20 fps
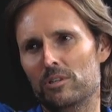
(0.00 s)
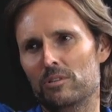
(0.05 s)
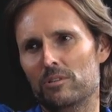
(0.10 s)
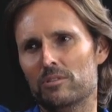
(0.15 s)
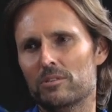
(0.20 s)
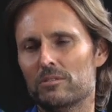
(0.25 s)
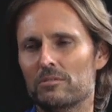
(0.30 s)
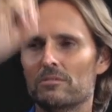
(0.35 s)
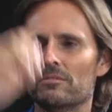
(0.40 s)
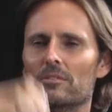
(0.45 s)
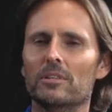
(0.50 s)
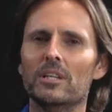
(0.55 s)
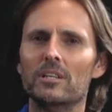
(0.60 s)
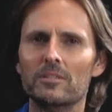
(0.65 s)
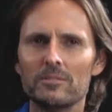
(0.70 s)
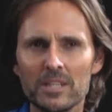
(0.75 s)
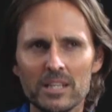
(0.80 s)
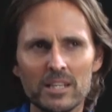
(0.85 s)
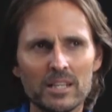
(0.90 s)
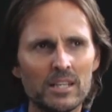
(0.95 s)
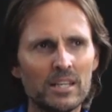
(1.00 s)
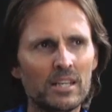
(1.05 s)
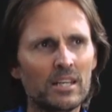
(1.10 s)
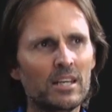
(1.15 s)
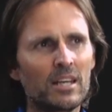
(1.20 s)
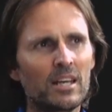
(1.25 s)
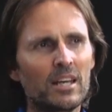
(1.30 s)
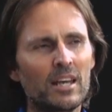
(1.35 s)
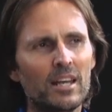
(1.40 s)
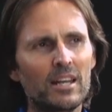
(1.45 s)
Wow. Right?
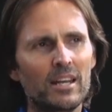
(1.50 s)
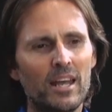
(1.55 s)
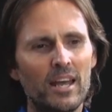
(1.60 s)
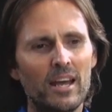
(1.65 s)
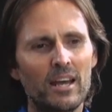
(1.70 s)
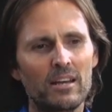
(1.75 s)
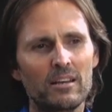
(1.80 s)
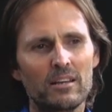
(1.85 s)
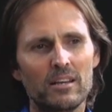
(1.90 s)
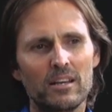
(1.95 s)
Now,